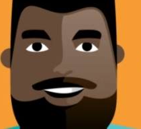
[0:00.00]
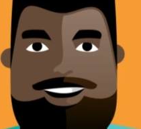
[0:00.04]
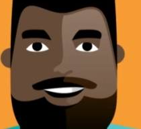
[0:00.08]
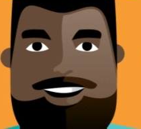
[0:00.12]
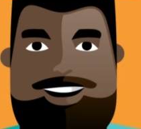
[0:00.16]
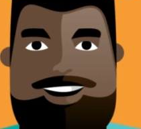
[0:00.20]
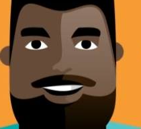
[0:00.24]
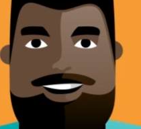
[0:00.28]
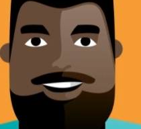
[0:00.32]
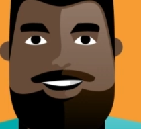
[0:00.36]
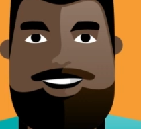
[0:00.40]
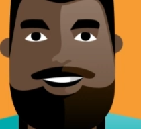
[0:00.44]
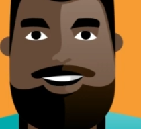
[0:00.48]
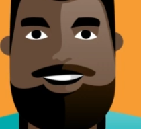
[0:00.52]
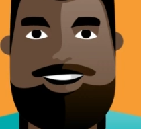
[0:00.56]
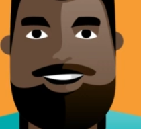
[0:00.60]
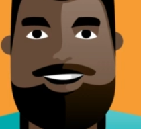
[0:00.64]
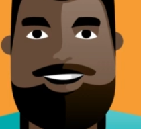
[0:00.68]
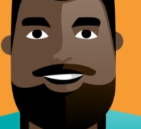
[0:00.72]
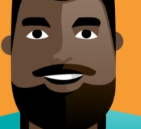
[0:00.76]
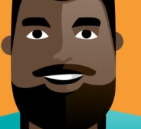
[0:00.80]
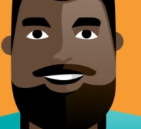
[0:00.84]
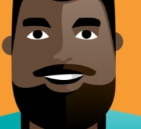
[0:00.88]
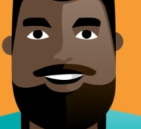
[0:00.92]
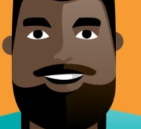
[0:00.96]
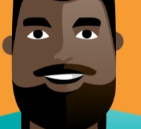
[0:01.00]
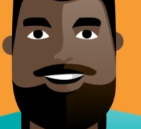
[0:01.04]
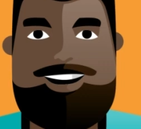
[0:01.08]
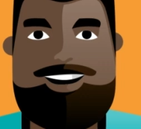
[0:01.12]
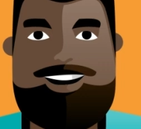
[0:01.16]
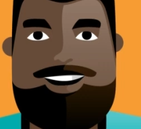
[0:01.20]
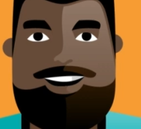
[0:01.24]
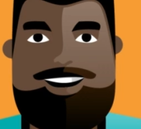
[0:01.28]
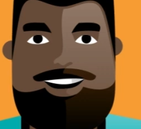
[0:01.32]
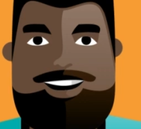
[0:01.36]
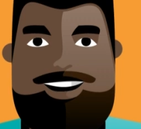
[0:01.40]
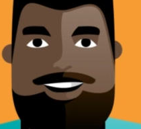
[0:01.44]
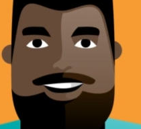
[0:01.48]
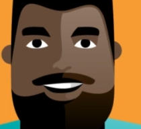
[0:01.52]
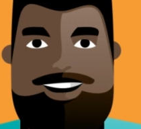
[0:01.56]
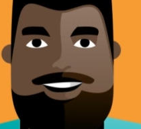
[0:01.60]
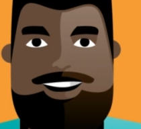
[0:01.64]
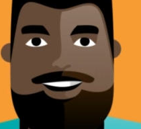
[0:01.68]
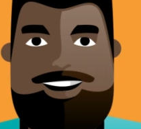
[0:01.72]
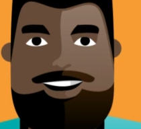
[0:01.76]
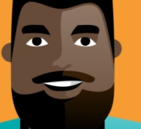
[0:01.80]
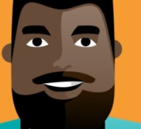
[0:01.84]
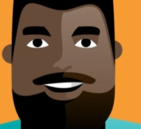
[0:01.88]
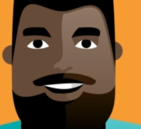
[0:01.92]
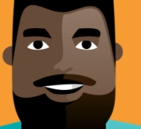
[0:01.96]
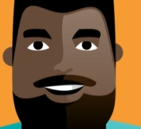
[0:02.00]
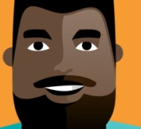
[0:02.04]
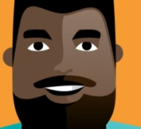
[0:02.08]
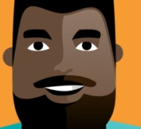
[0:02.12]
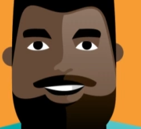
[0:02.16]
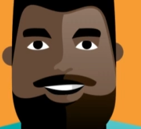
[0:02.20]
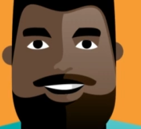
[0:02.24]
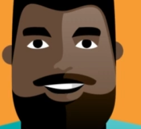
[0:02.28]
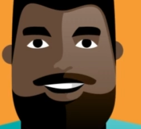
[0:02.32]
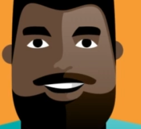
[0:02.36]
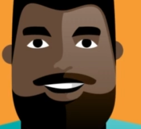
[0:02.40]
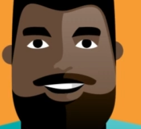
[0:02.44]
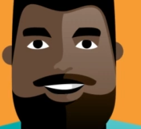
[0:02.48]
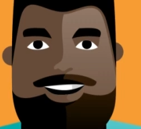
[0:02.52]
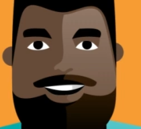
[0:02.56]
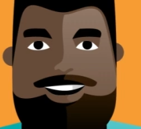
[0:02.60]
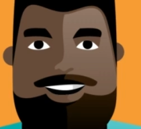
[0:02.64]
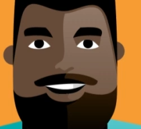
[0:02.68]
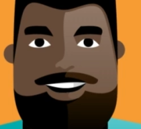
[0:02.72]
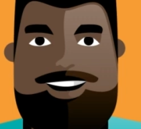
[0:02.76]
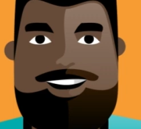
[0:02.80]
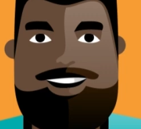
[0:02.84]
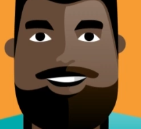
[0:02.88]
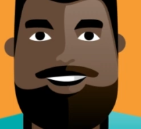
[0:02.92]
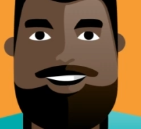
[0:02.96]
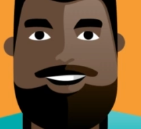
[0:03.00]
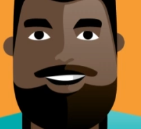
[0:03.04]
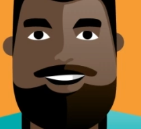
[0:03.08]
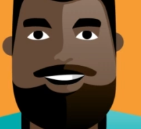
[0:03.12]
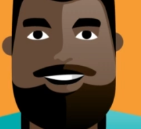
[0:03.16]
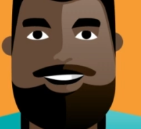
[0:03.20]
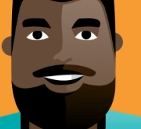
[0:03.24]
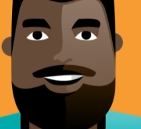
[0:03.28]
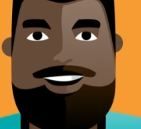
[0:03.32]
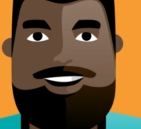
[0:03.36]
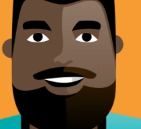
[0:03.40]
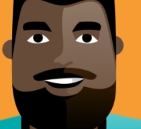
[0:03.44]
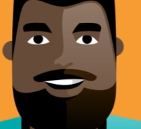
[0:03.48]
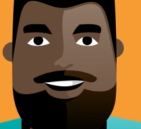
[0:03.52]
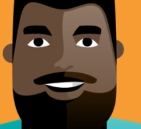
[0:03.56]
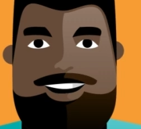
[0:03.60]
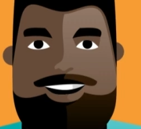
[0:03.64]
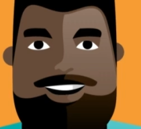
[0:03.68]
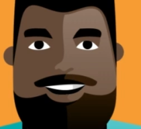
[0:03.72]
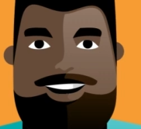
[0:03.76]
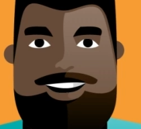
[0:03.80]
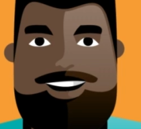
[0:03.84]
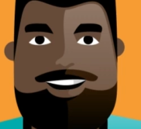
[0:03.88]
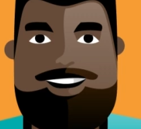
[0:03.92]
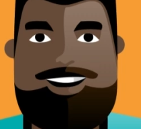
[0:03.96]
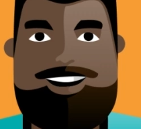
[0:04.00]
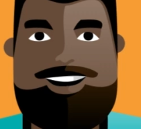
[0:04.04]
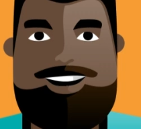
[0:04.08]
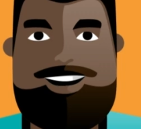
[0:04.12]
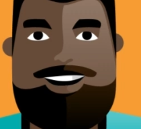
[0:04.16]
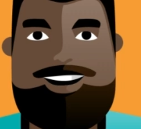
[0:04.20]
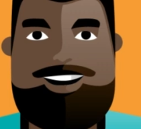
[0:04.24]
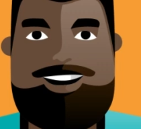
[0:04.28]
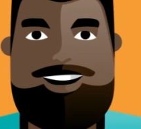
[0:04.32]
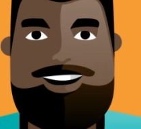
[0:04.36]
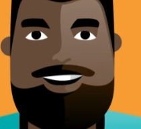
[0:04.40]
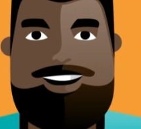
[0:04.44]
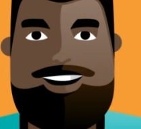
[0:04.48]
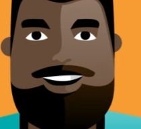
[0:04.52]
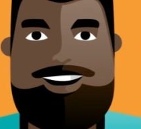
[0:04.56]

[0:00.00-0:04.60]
and she didn't want to be touched. So they had to convince her. And then